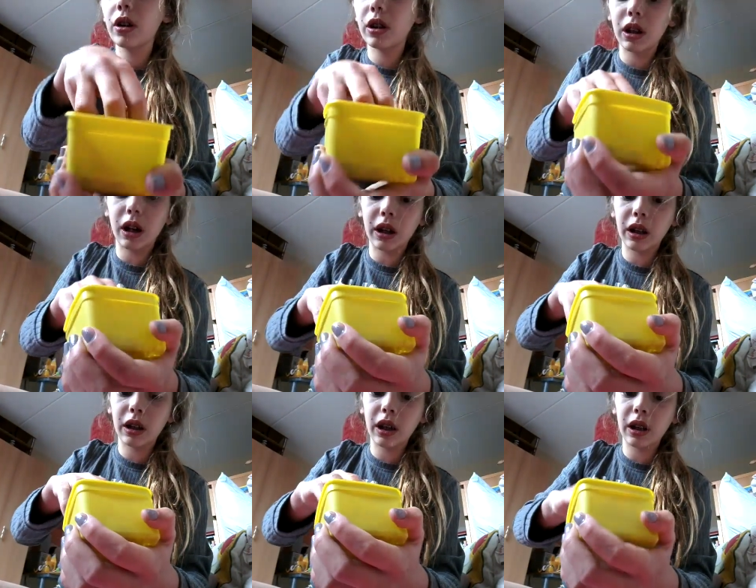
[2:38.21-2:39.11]
Yeah,
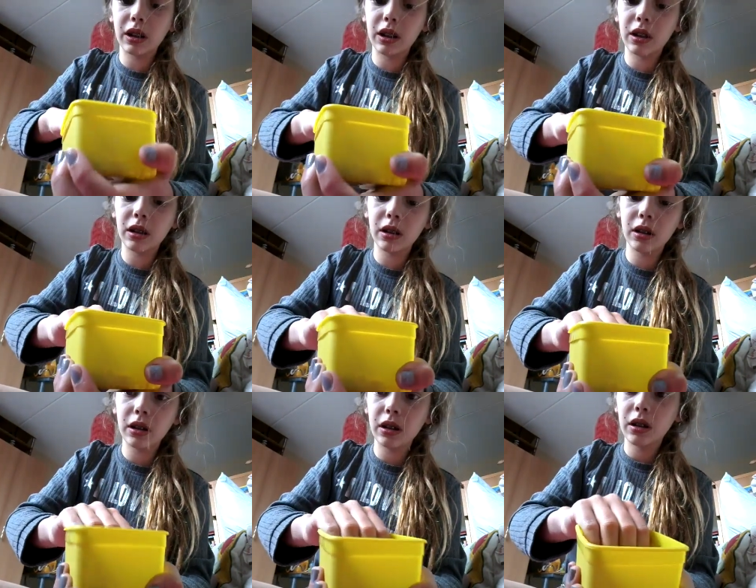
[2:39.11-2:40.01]
I can't.
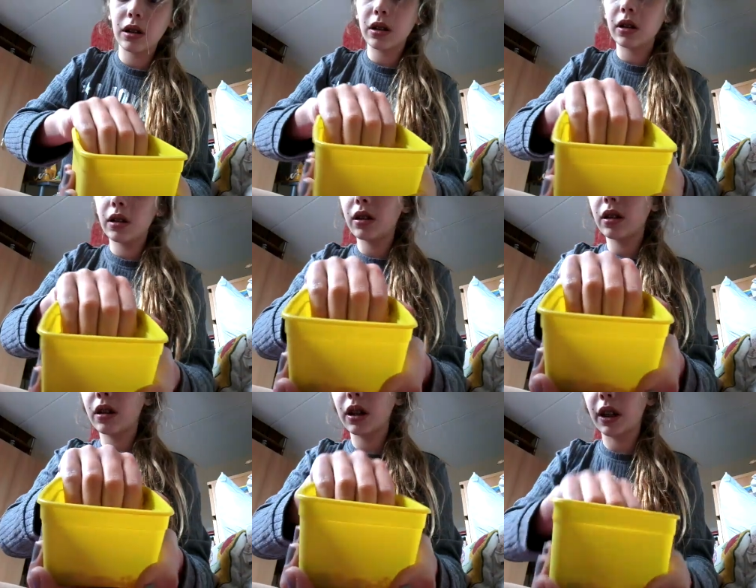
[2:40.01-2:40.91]

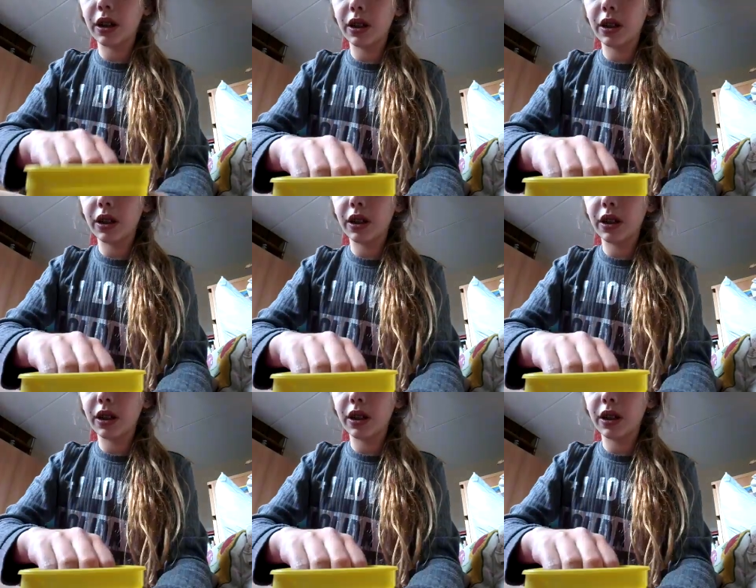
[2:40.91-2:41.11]
Let us